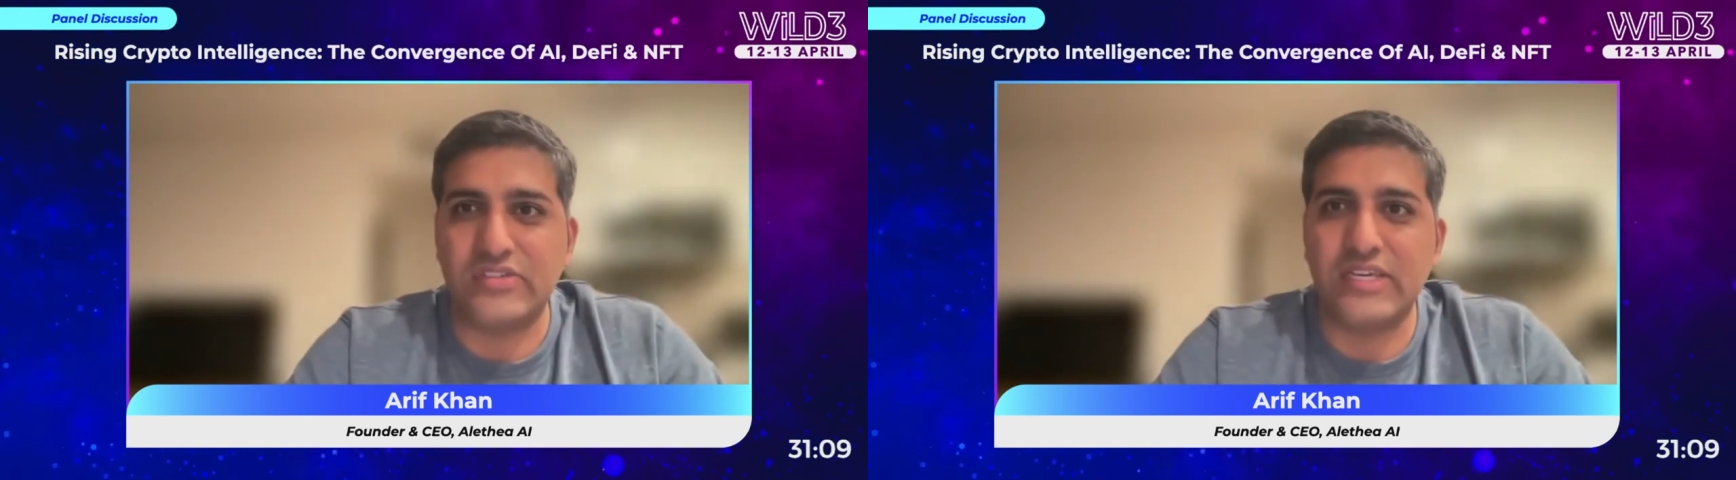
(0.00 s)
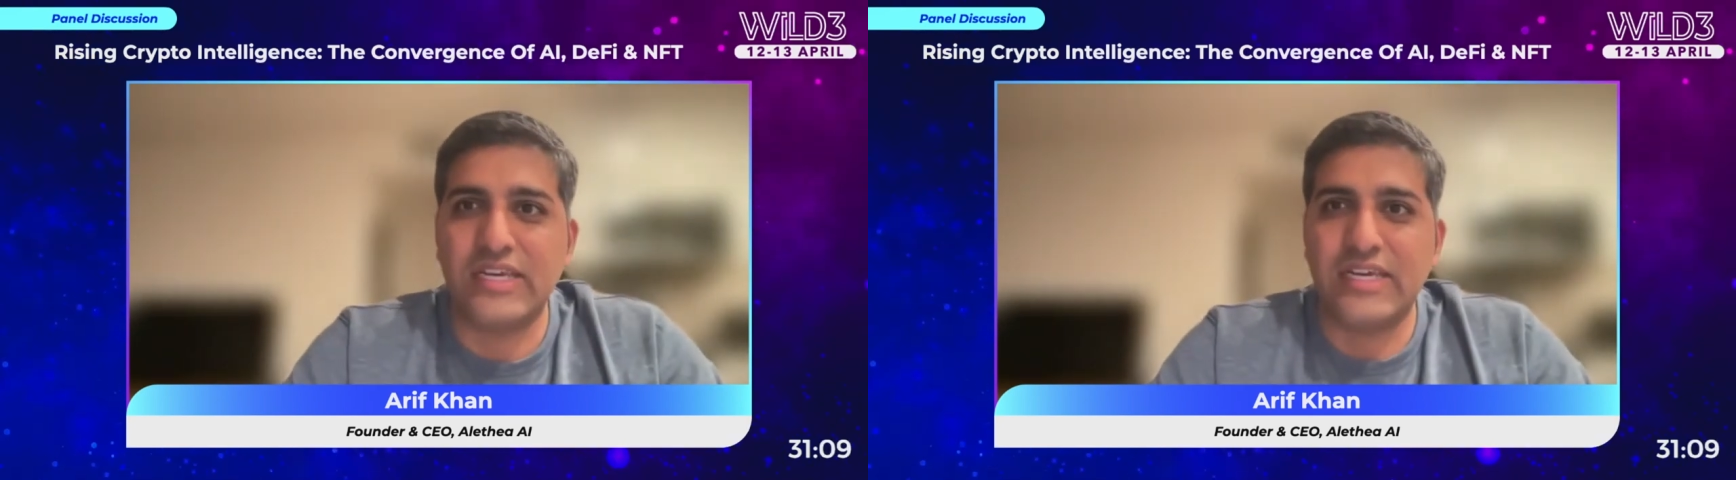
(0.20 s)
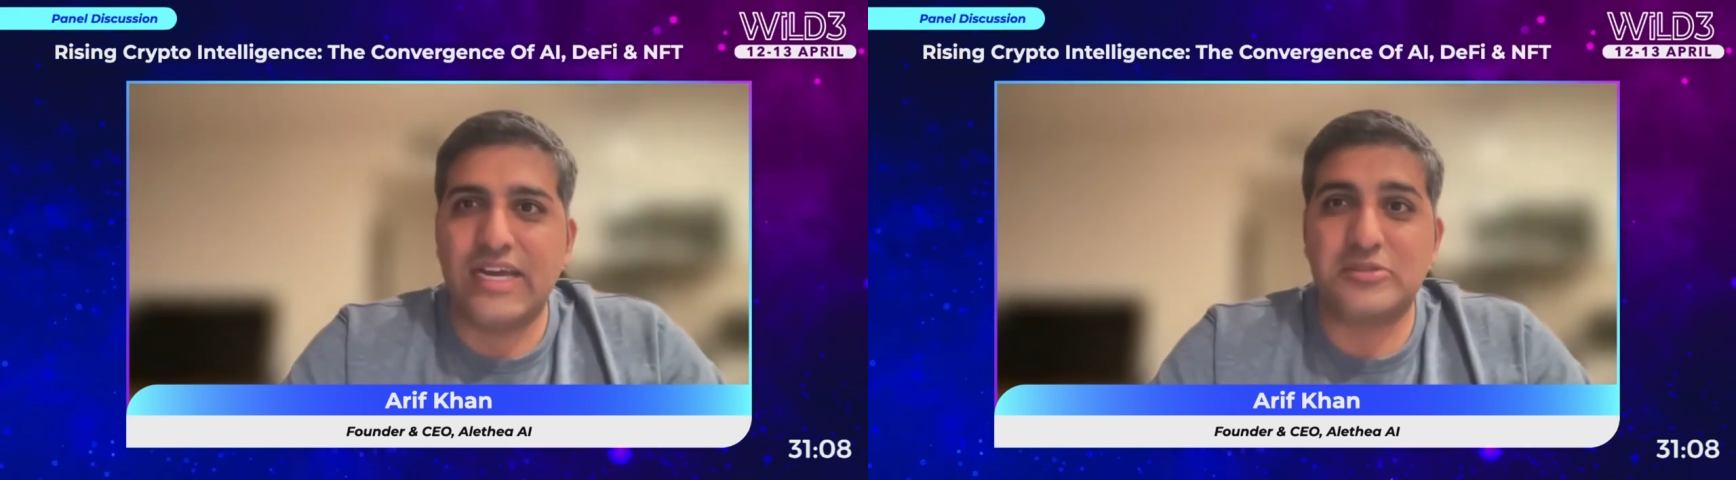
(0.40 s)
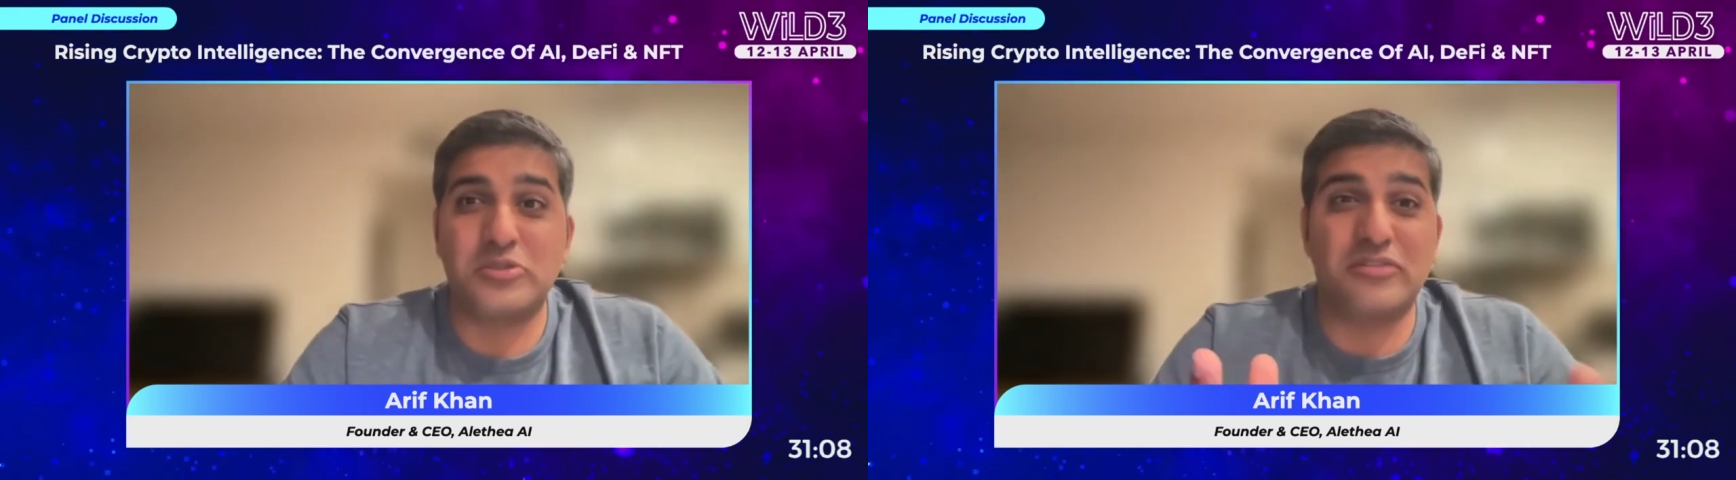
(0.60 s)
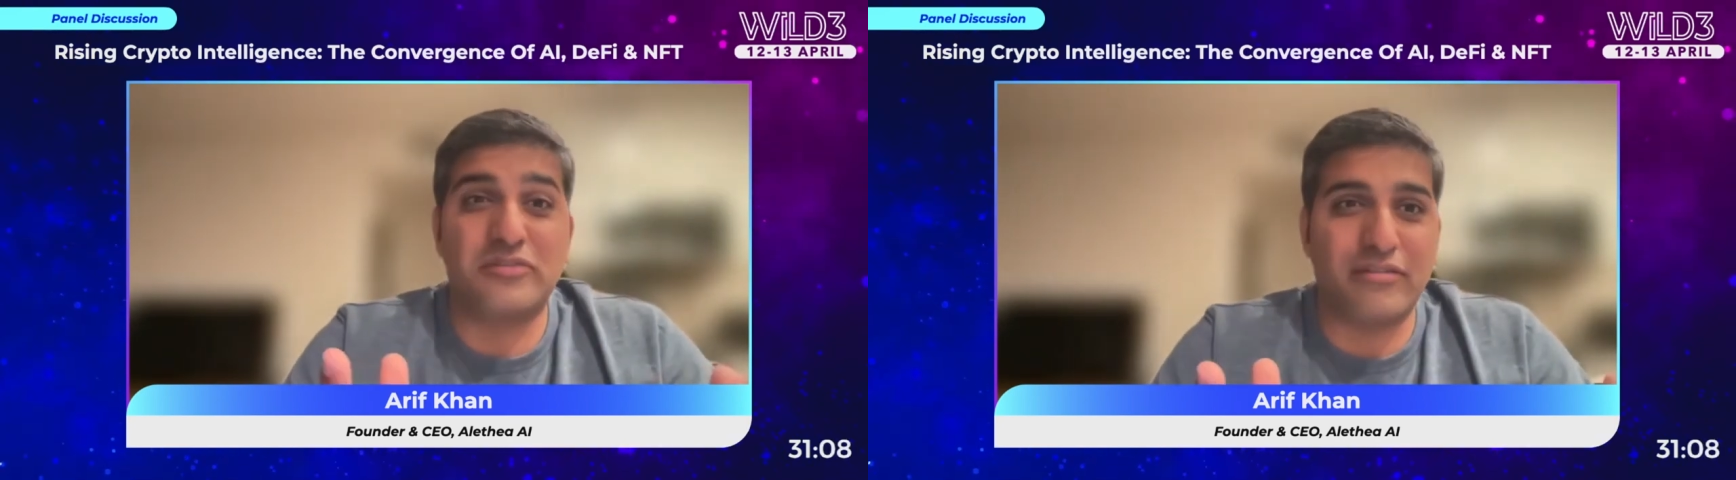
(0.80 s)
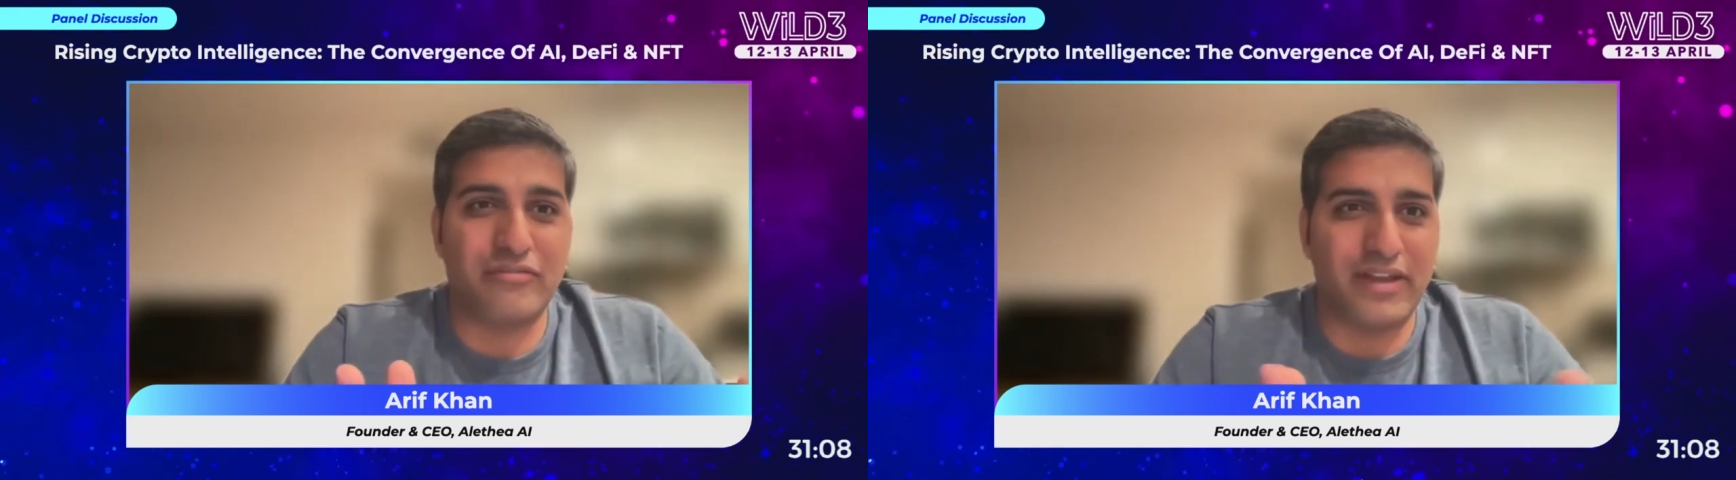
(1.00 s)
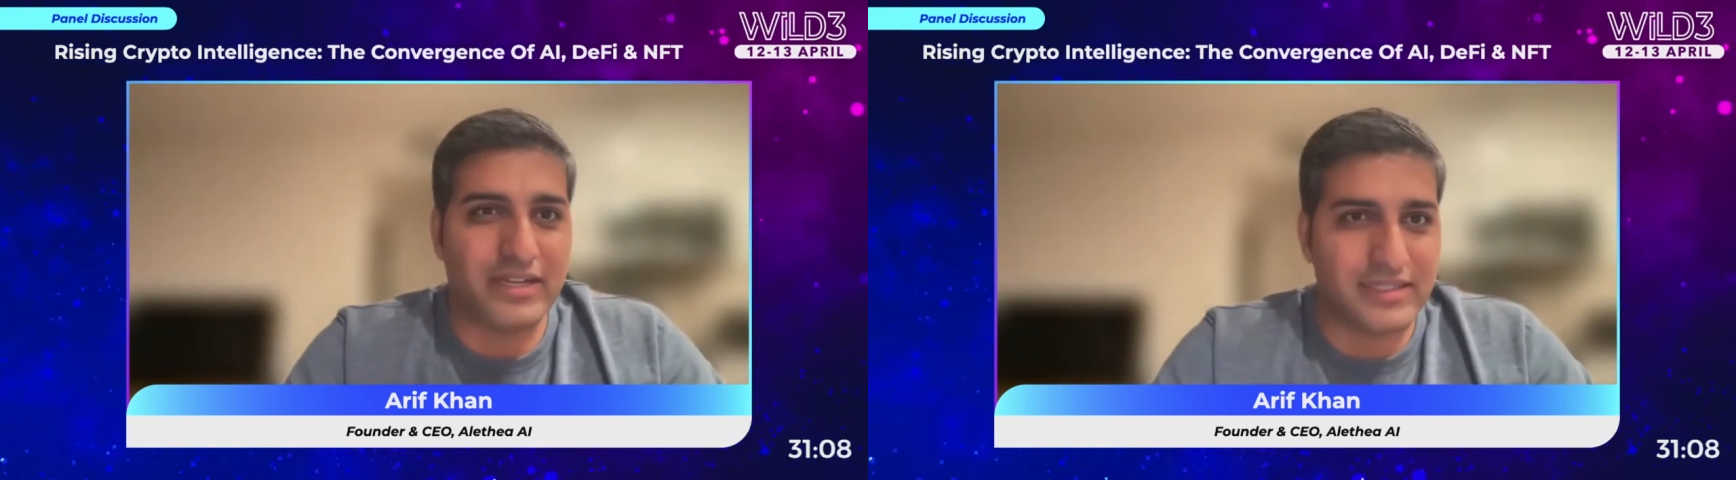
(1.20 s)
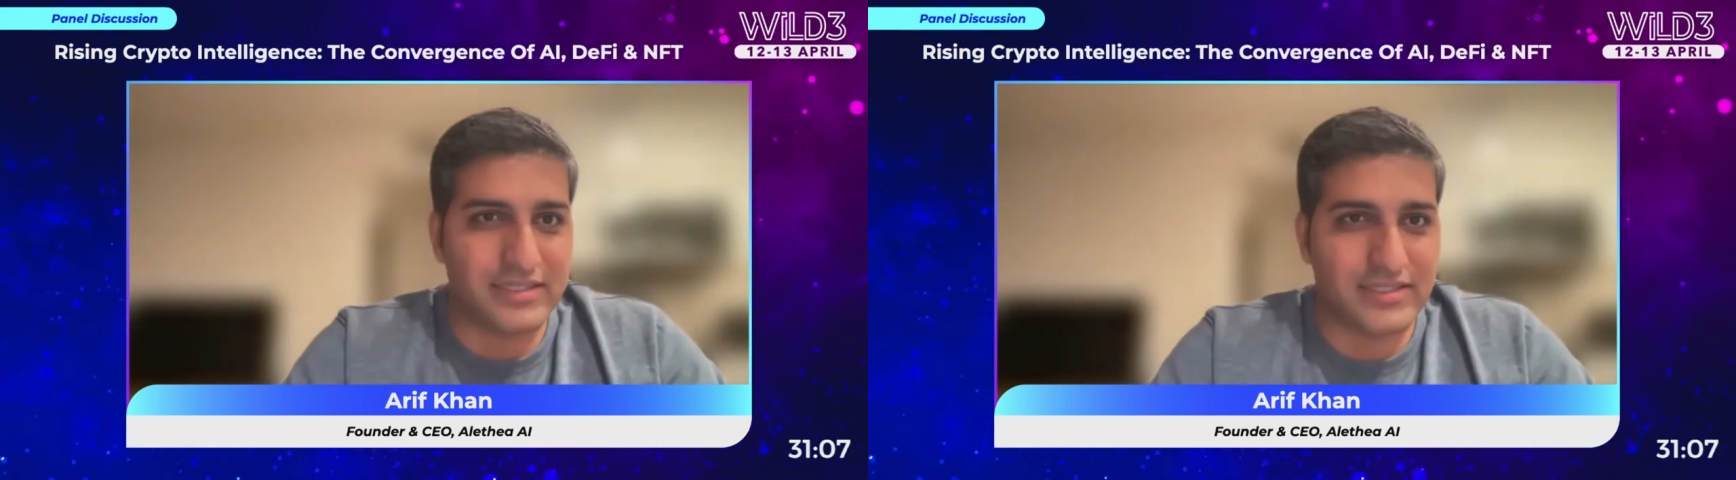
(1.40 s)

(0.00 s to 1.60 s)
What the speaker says: I suppose a fun fact is